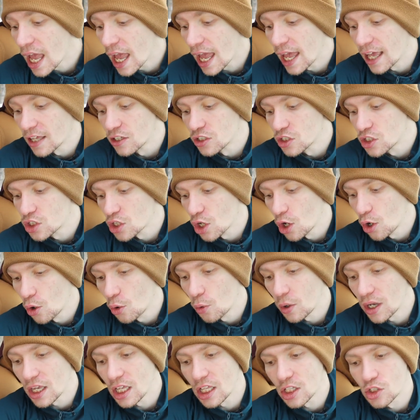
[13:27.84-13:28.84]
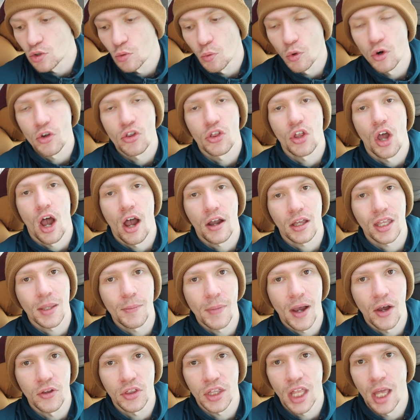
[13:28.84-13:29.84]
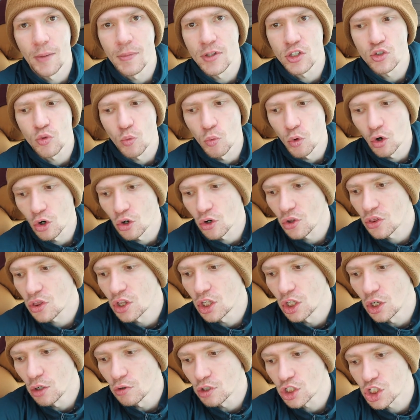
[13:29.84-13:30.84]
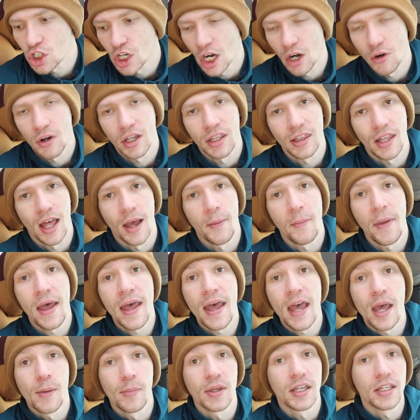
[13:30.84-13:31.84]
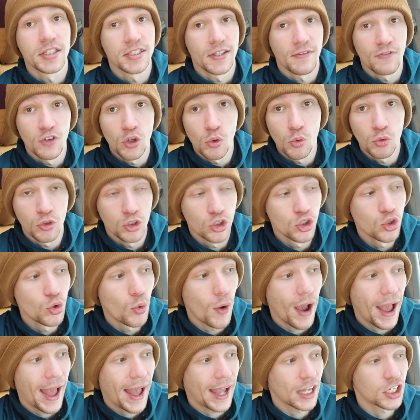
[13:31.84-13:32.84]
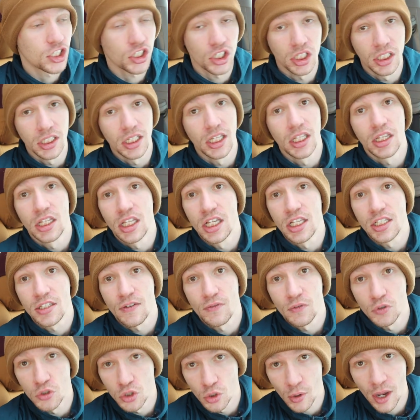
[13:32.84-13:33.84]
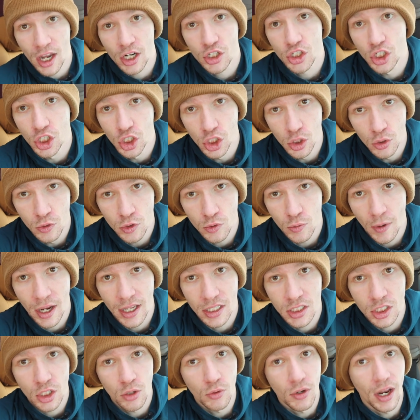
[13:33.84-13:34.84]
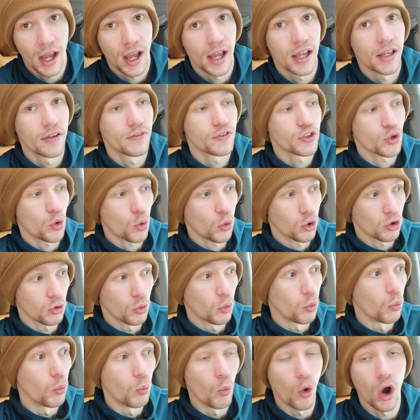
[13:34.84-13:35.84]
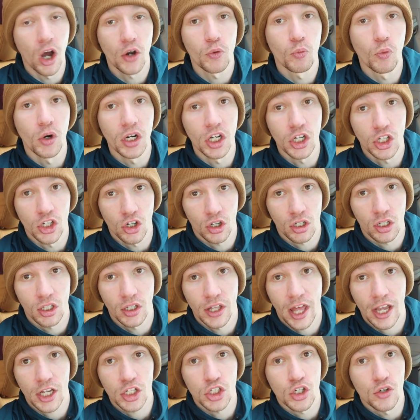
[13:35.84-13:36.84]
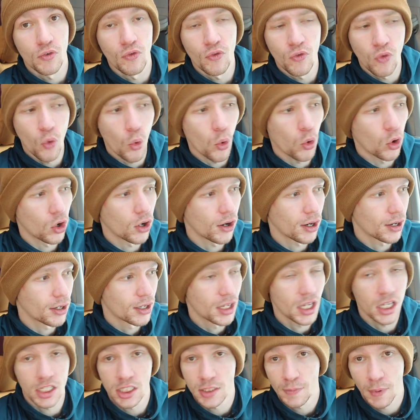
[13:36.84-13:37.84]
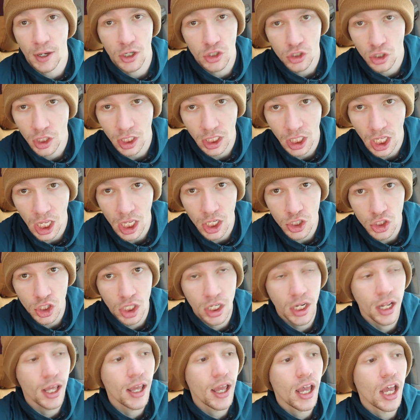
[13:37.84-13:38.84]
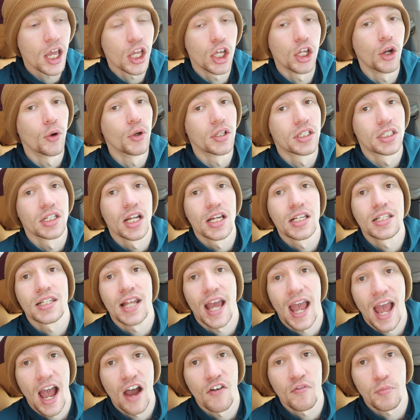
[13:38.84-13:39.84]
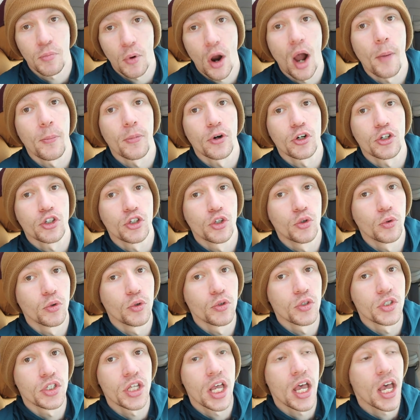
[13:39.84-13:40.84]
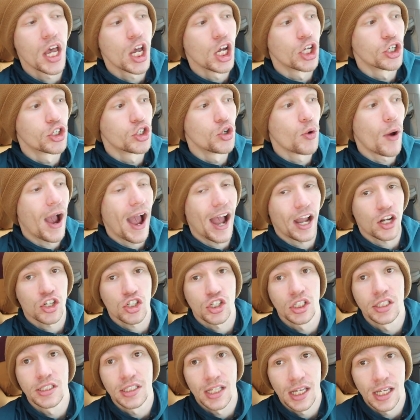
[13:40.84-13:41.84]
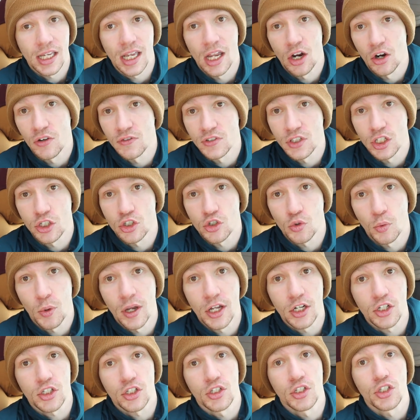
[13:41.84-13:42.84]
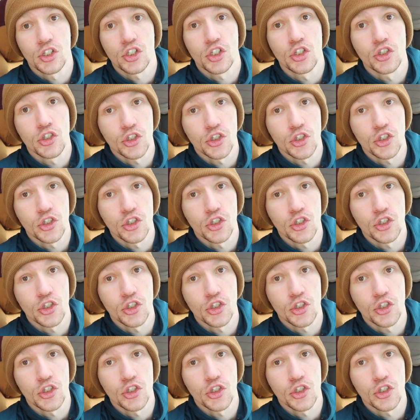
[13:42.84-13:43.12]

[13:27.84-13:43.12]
And so it's worth talking about them. It's worth, you know, sharing them, because if you do actually need these, if you do actually use rescue knives or want one in your collection for a special occasion, you know, it's nice to have proper tools to actually take care of situations.